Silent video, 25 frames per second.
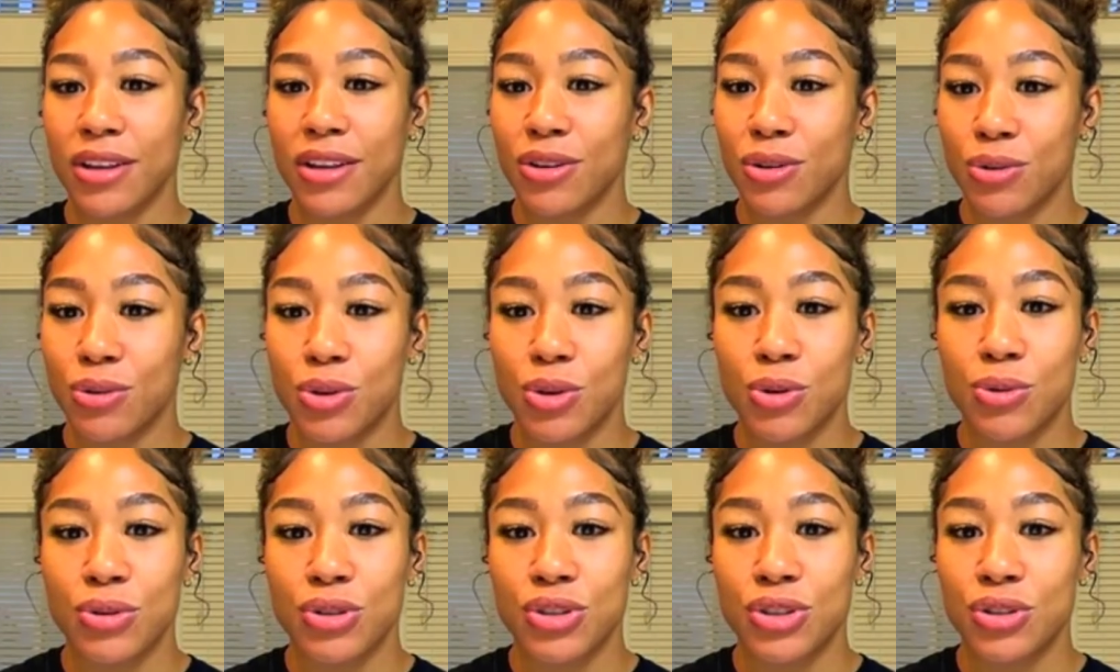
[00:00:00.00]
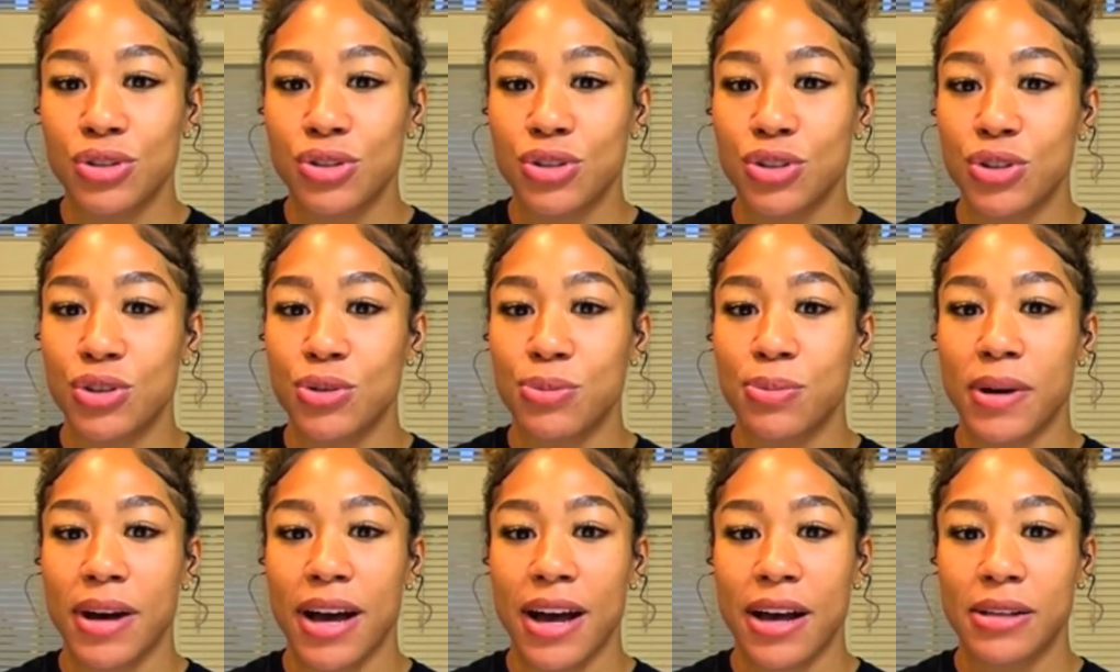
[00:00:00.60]
you do what you do,
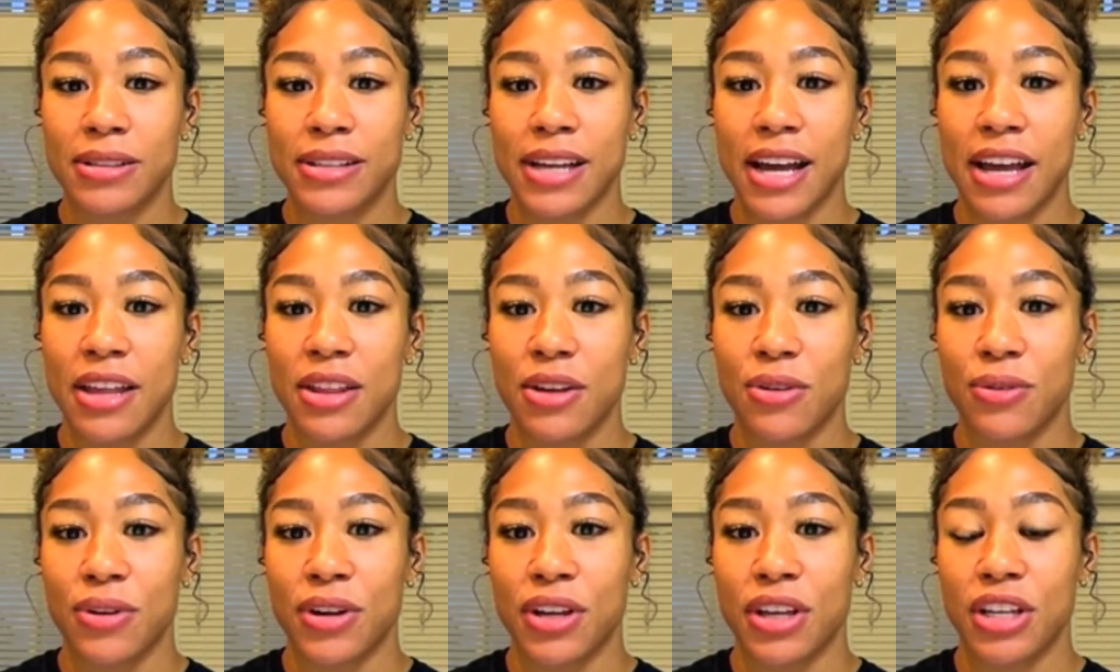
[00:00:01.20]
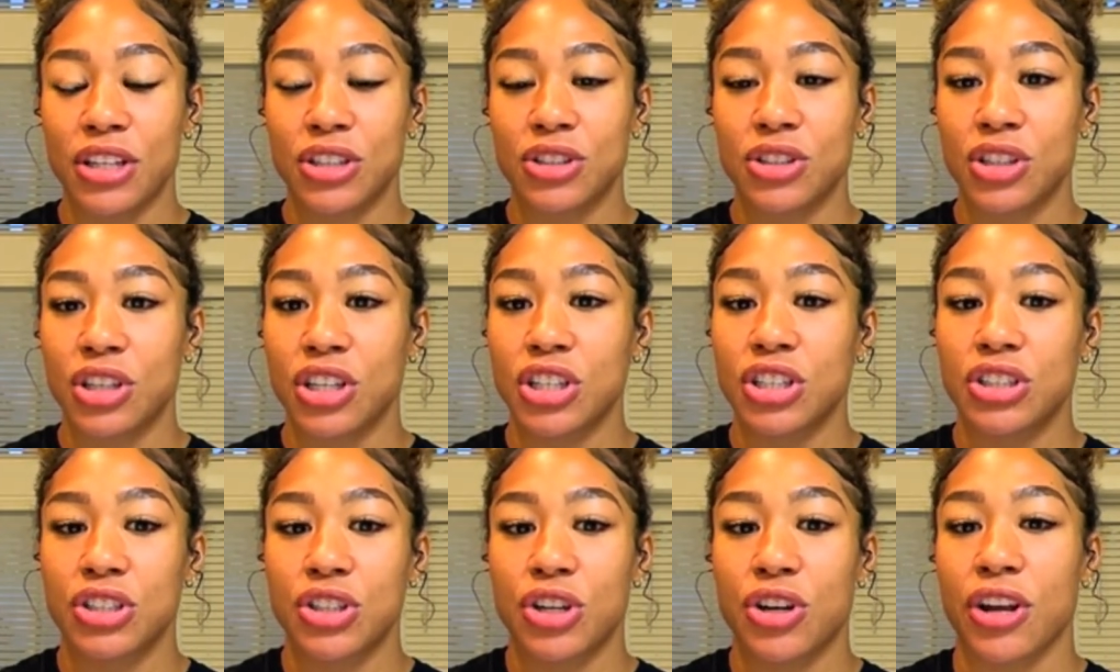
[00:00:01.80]
but outside the ring
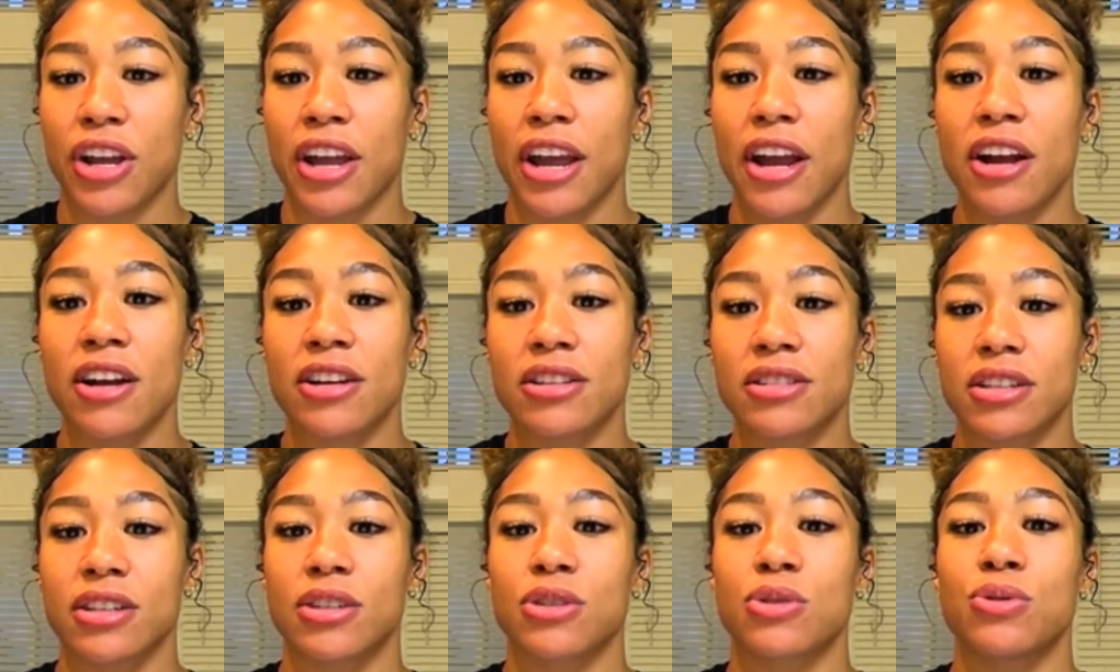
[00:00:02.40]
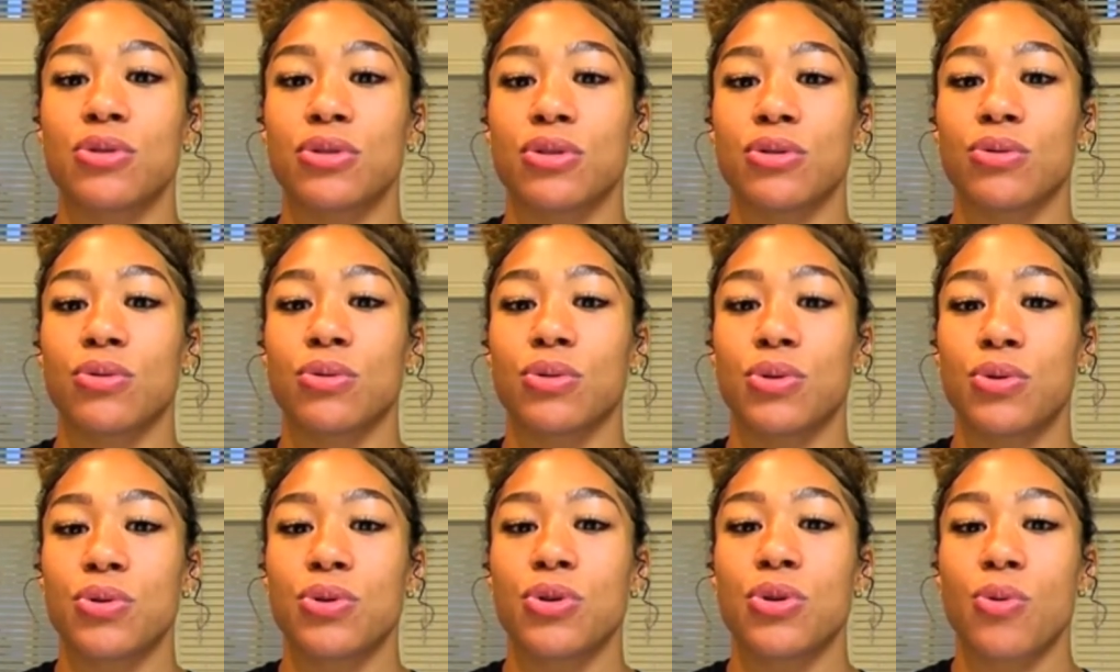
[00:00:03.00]
is your character,
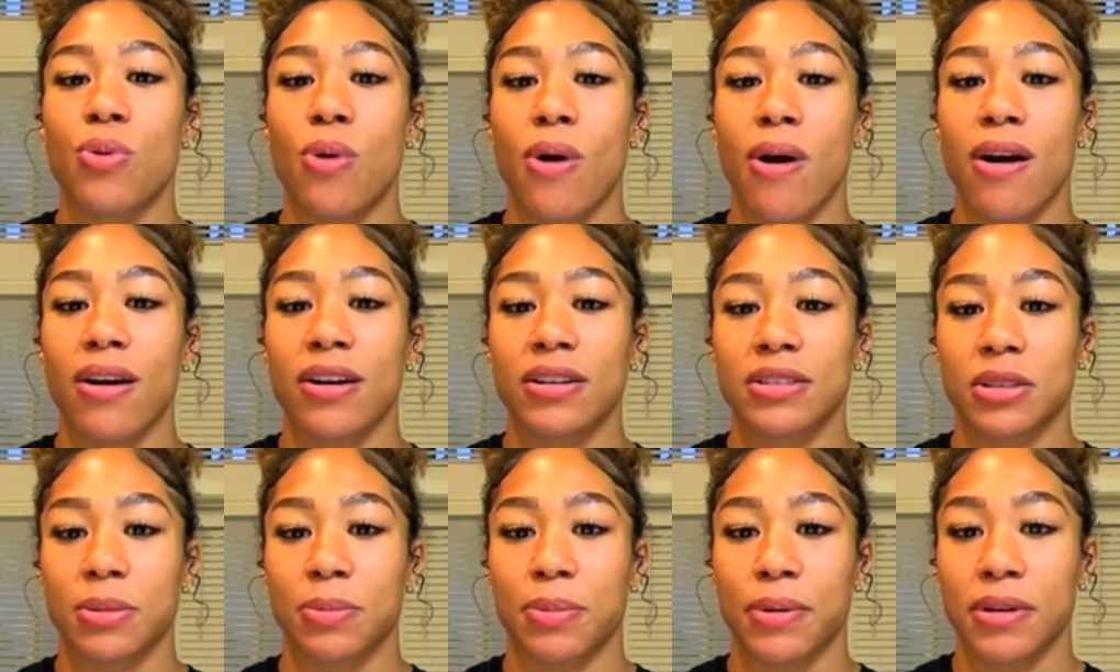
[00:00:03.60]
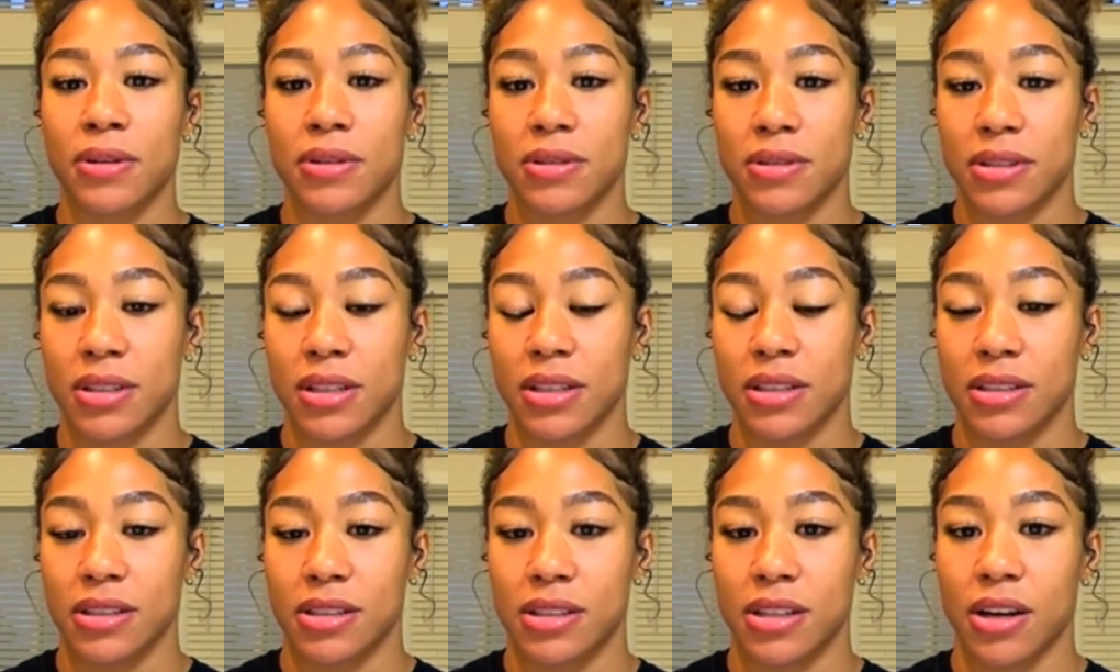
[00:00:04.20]
who you are as a
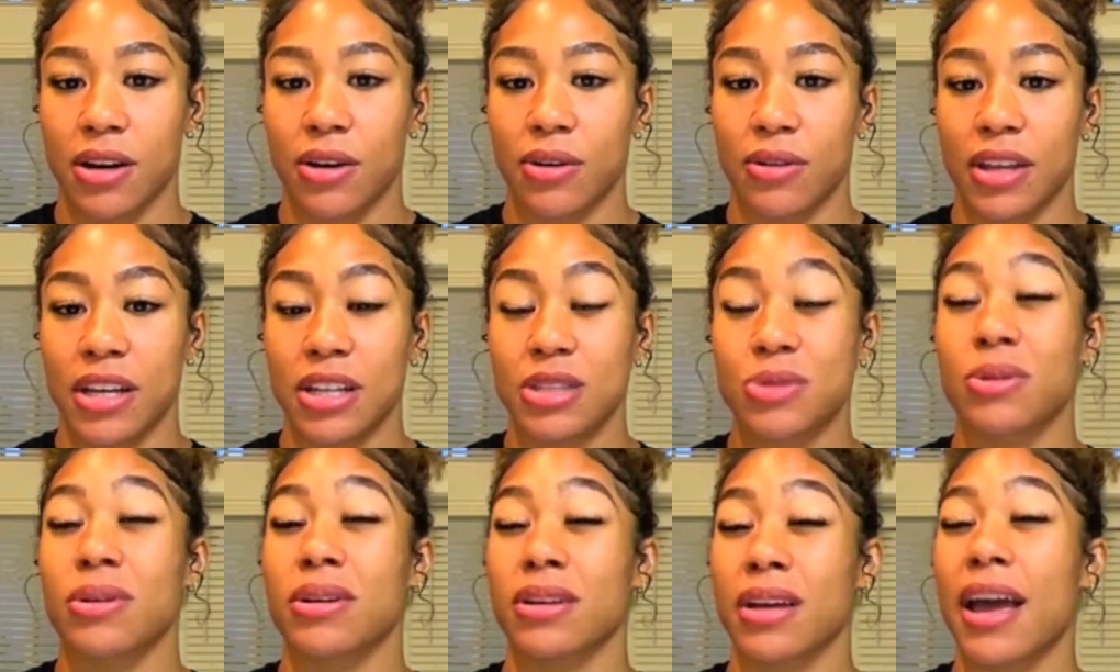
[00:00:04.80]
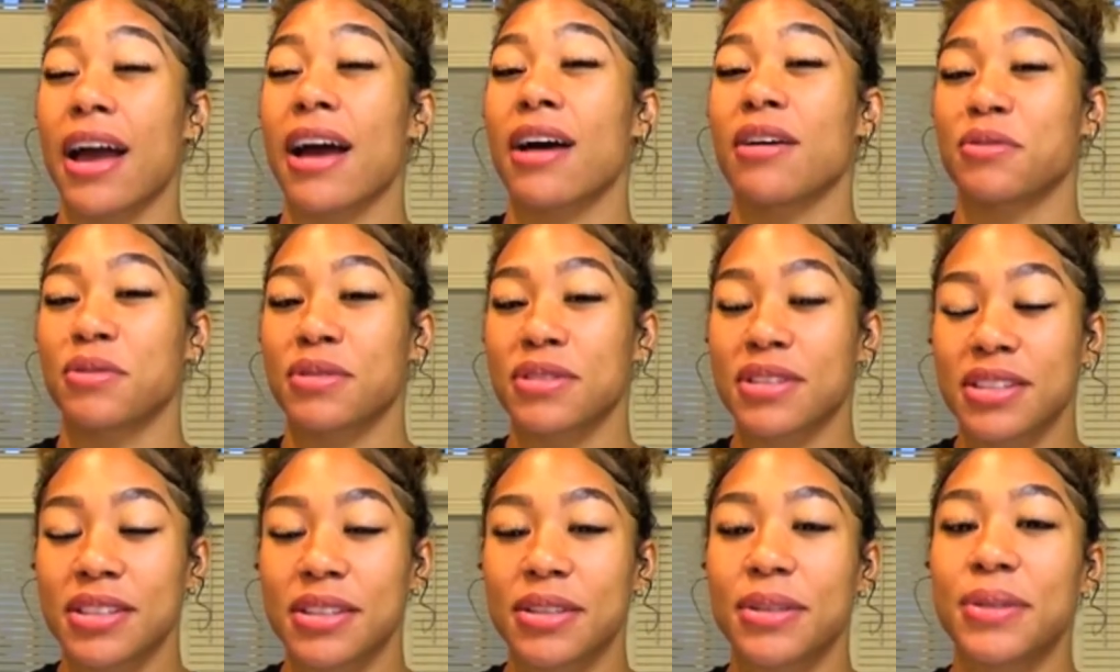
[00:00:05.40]
person. So that's what counts.